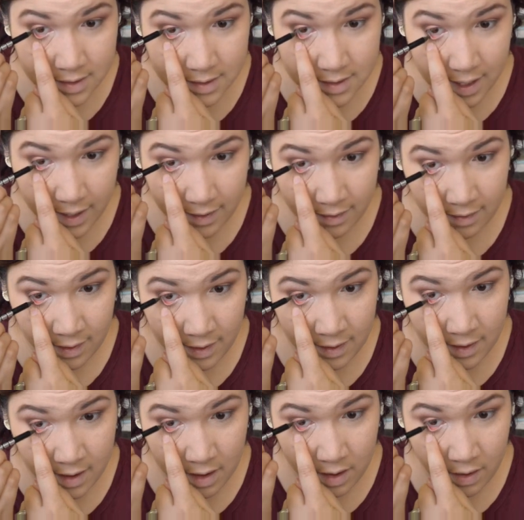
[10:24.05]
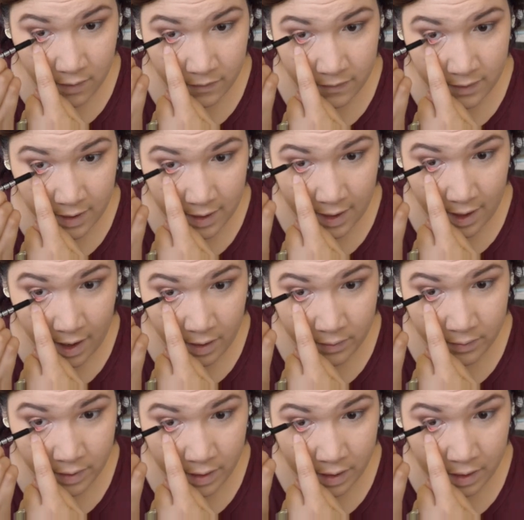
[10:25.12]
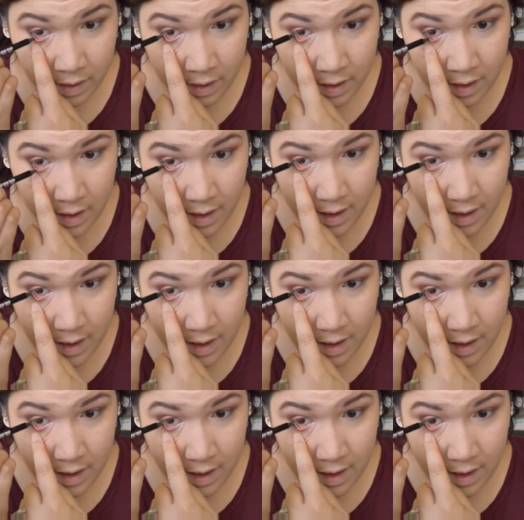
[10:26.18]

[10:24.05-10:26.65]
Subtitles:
to tight line it on the outer